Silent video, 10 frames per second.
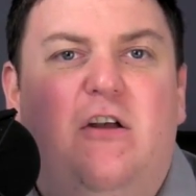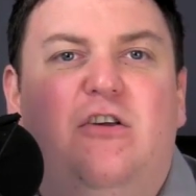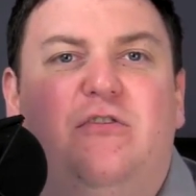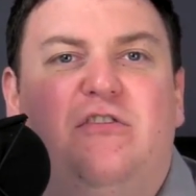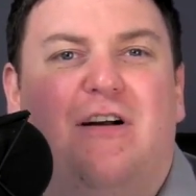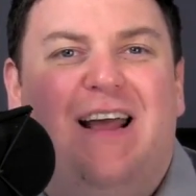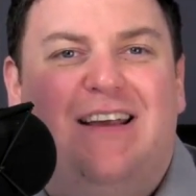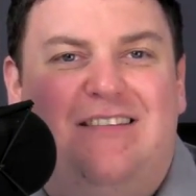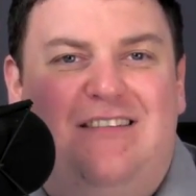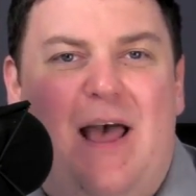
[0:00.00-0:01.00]
to start
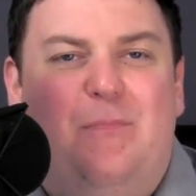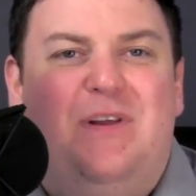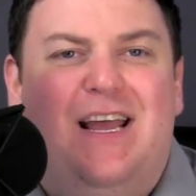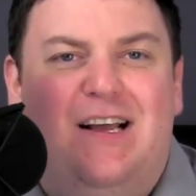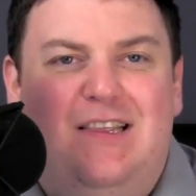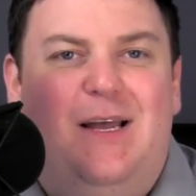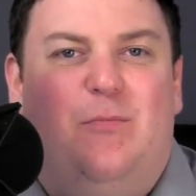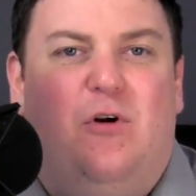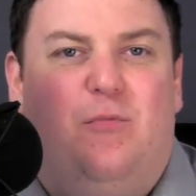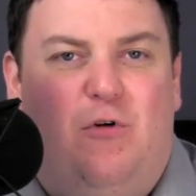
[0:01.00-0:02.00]
accepting
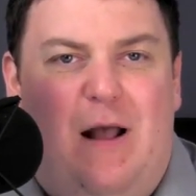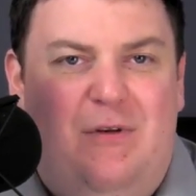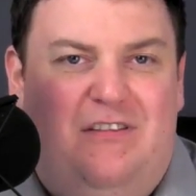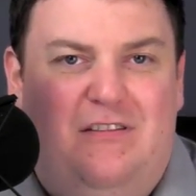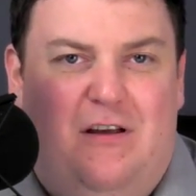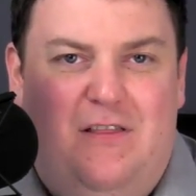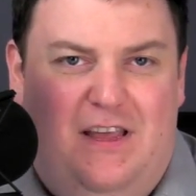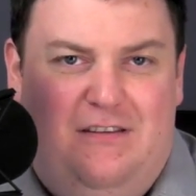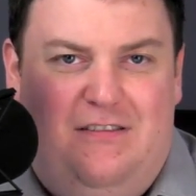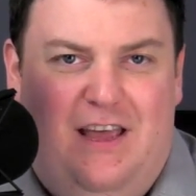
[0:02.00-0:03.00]
liberal premises on
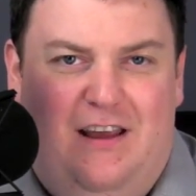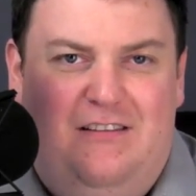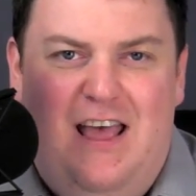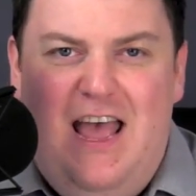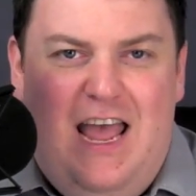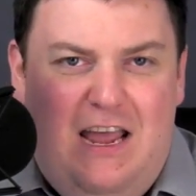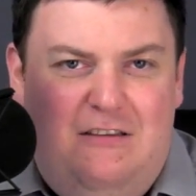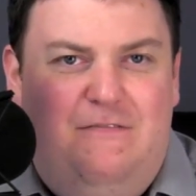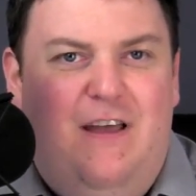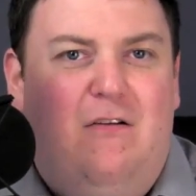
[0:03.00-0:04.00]
these things
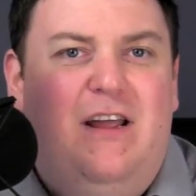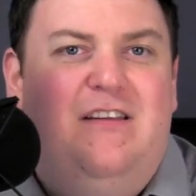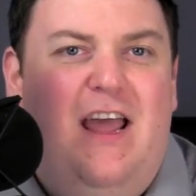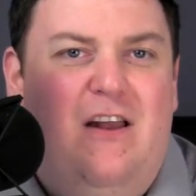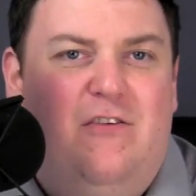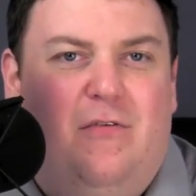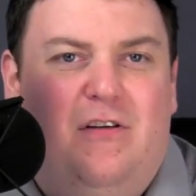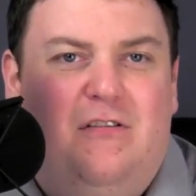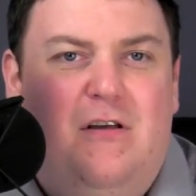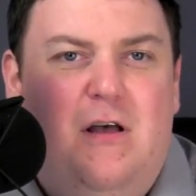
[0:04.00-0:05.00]
is very
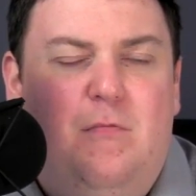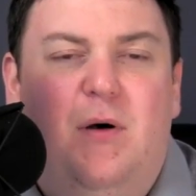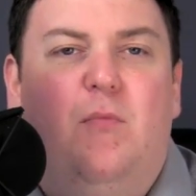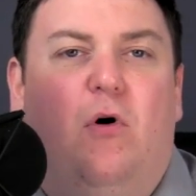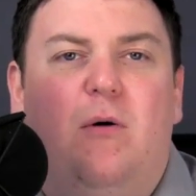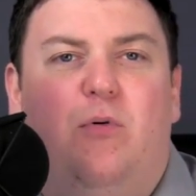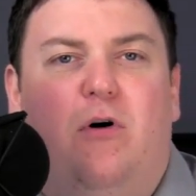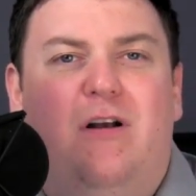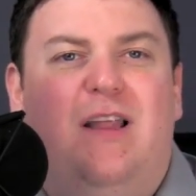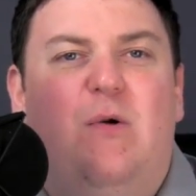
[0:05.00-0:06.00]
dangerous. But more
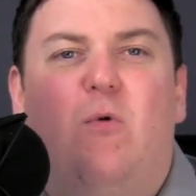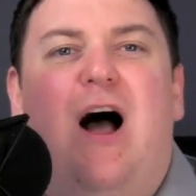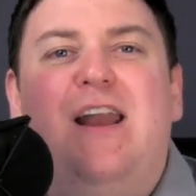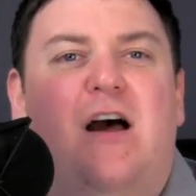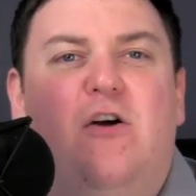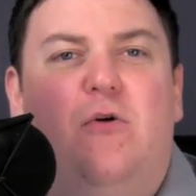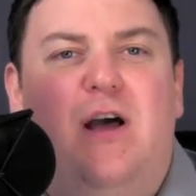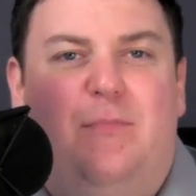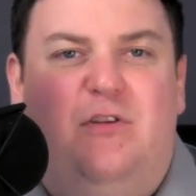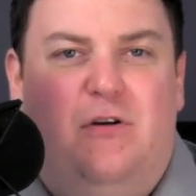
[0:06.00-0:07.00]
importantly, why not own
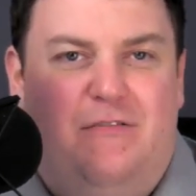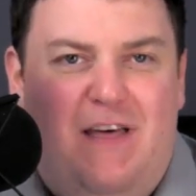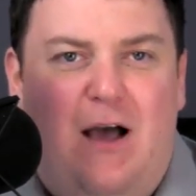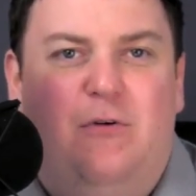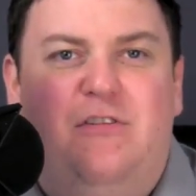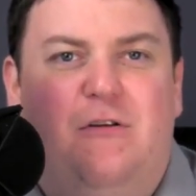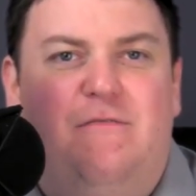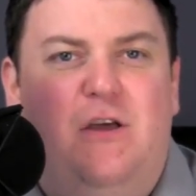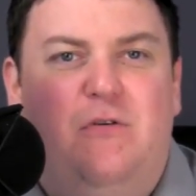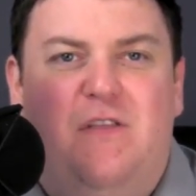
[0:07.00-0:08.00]
up to it? If that was your
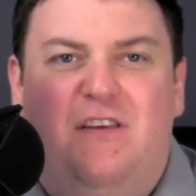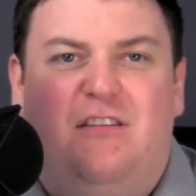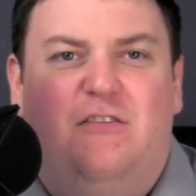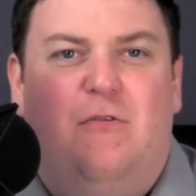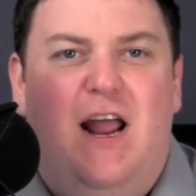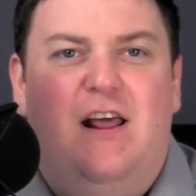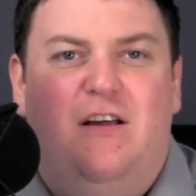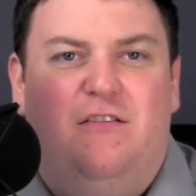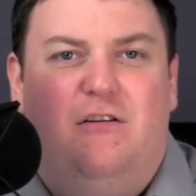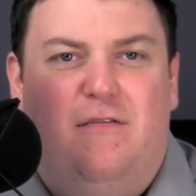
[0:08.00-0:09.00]
view, that this is great
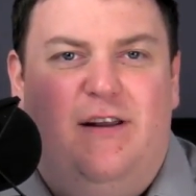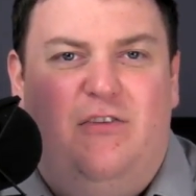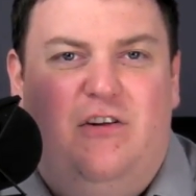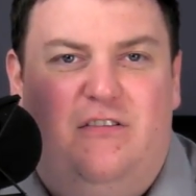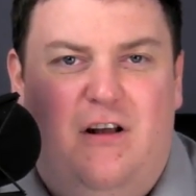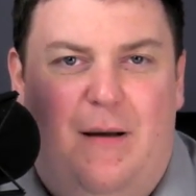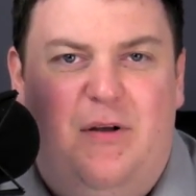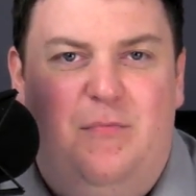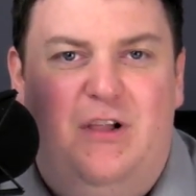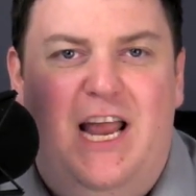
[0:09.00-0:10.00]
and conservatives should
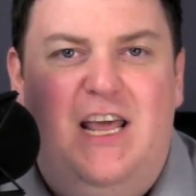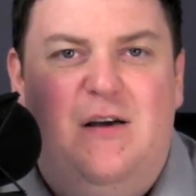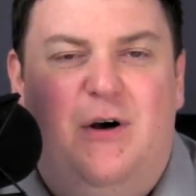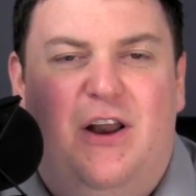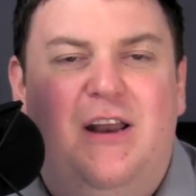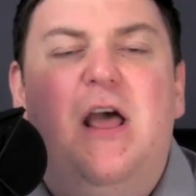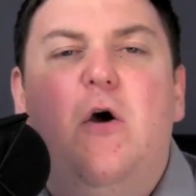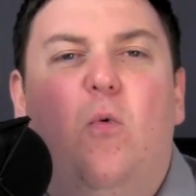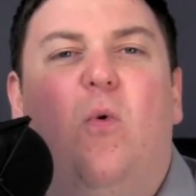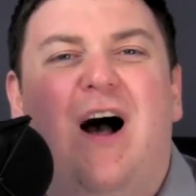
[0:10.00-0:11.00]
stop complaining about it,
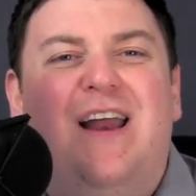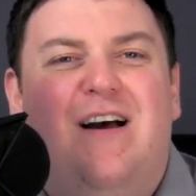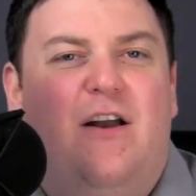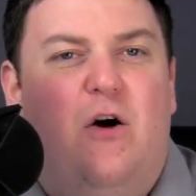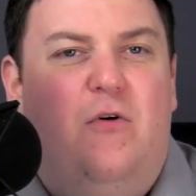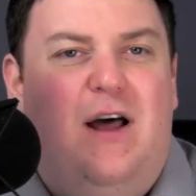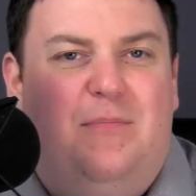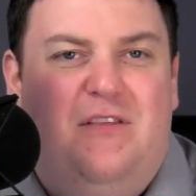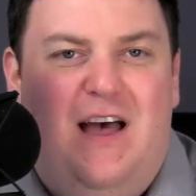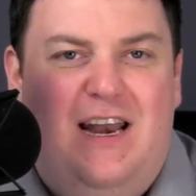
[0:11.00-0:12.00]
why not own
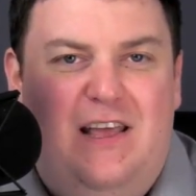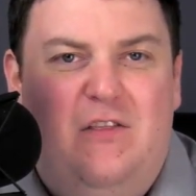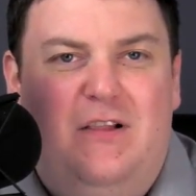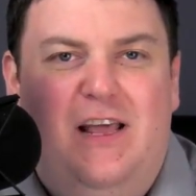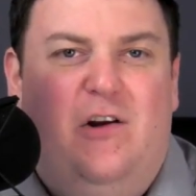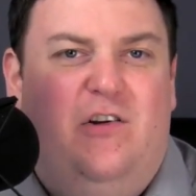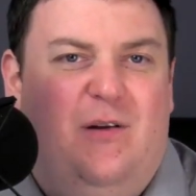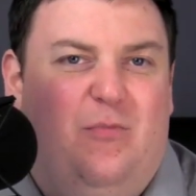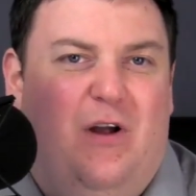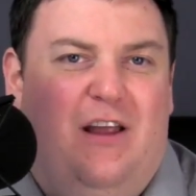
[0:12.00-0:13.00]
up to that in the
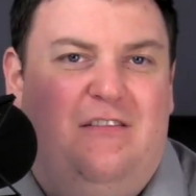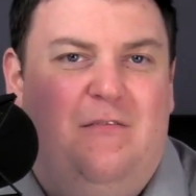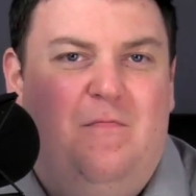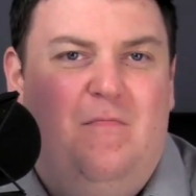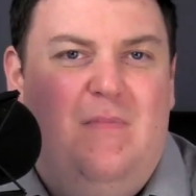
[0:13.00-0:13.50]
leadership race?